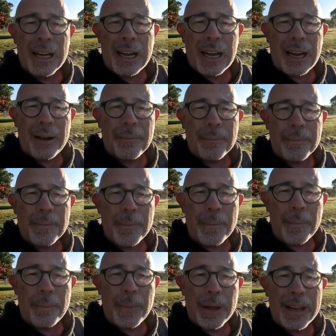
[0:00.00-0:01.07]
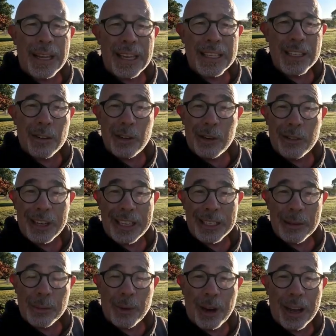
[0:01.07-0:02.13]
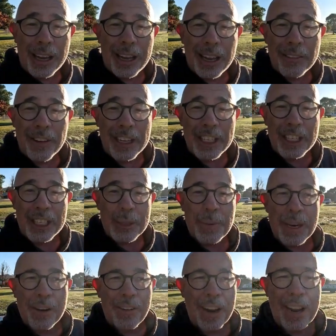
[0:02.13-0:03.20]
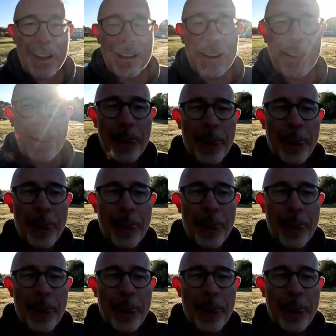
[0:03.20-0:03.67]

But here's the real reason why. If I just spin around,